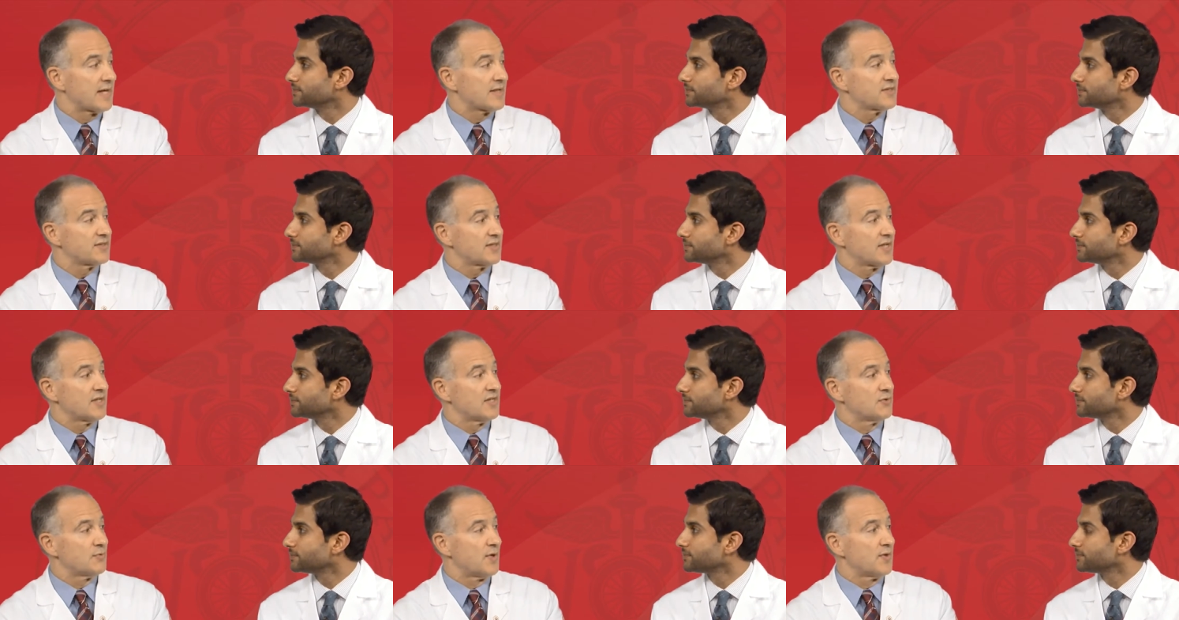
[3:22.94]
Speaker 1: of
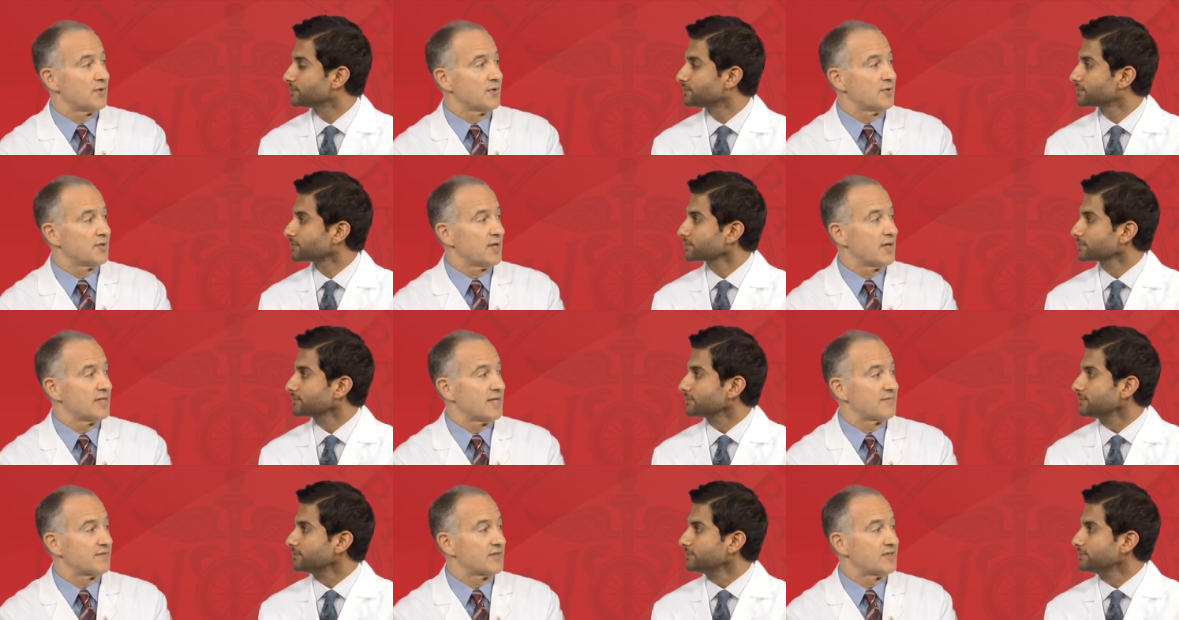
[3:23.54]
studies, when they're
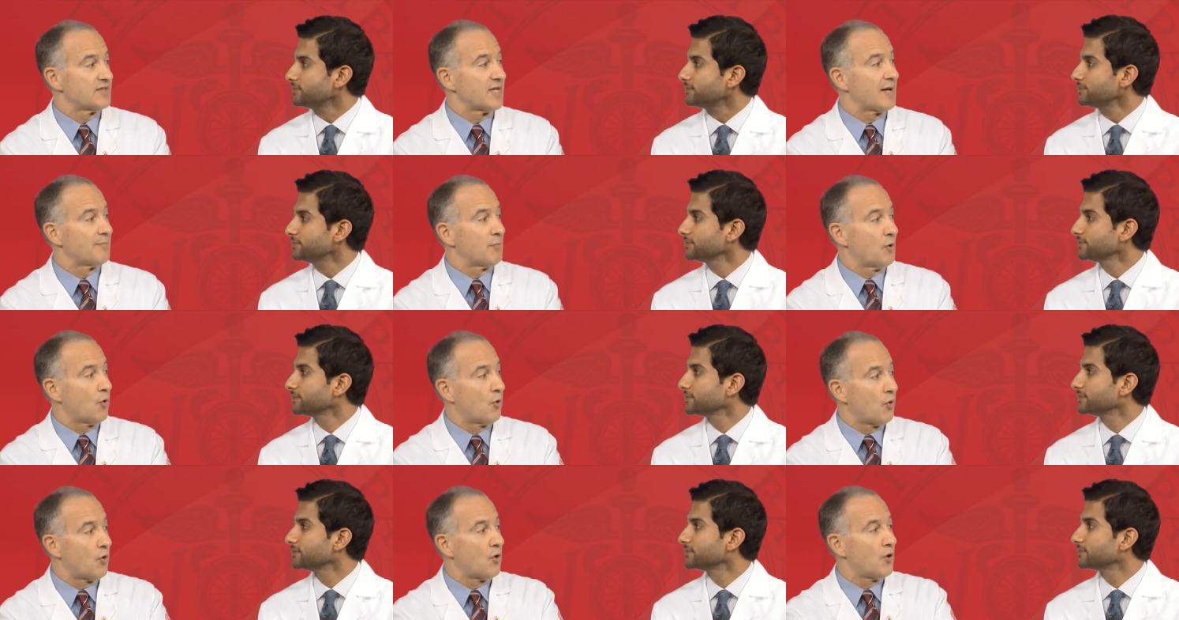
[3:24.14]
done, you have to stop
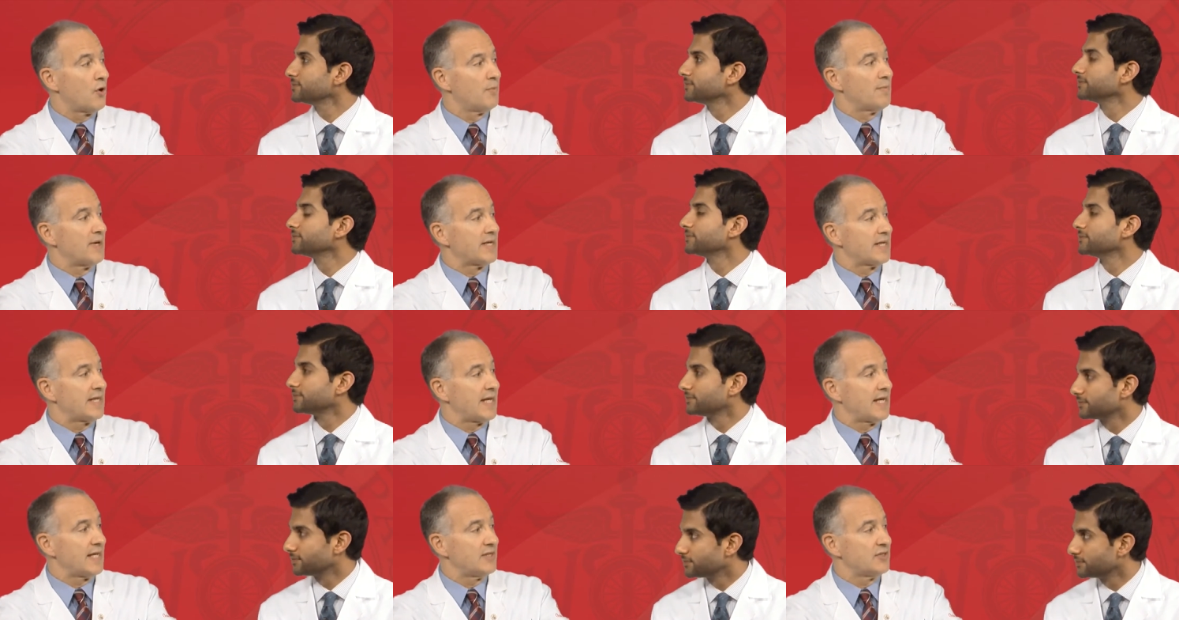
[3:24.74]
all
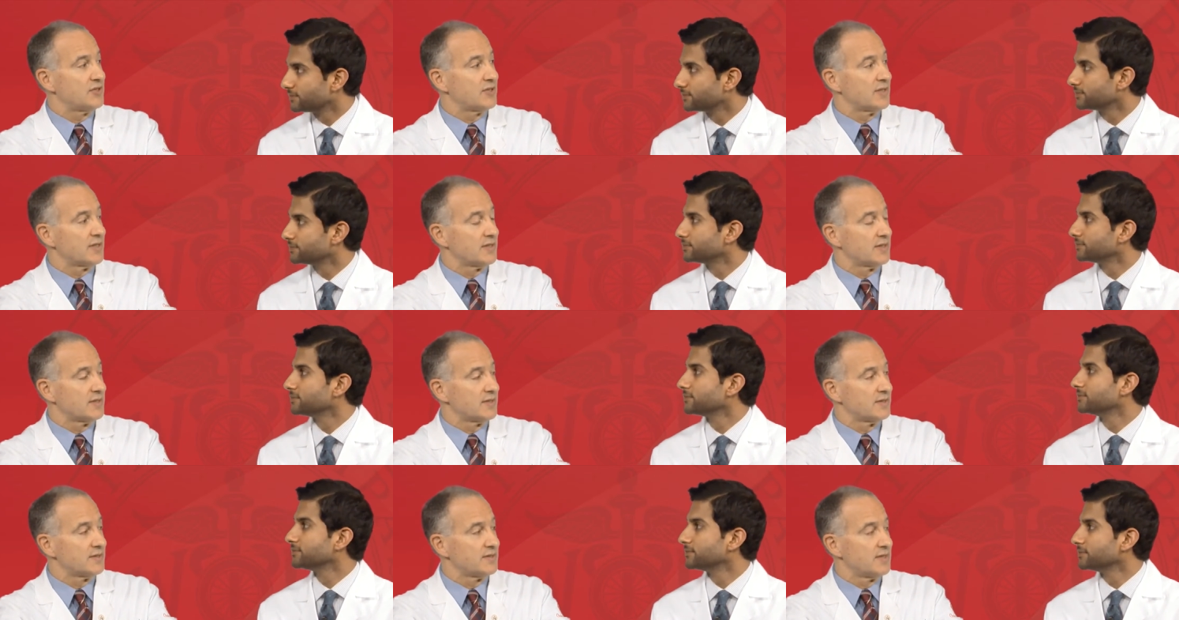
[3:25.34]

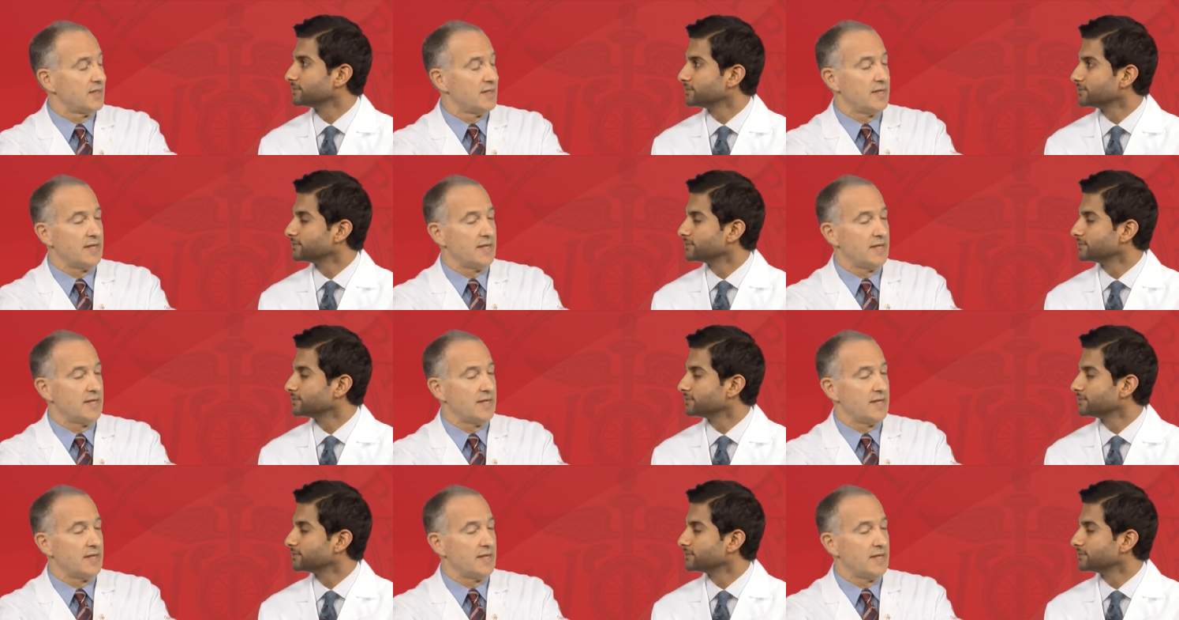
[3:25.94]
medications,